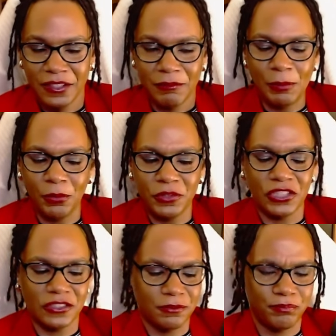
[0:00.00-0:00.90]
People would
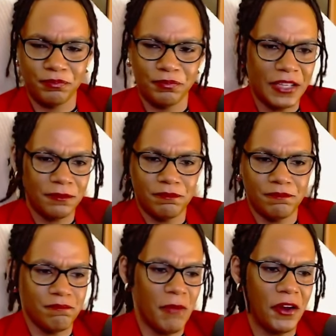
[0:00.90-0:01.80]
just like
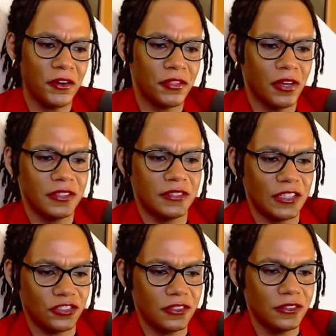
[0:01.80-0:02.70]
marathon
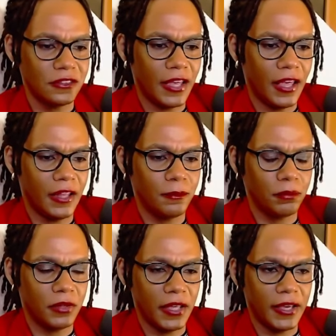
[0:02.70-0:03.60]
sessions and
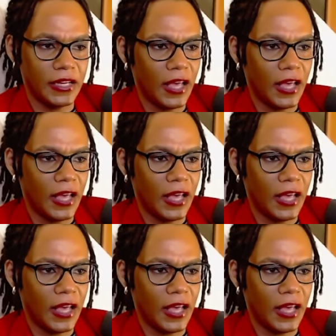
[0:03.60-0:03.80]
play kind of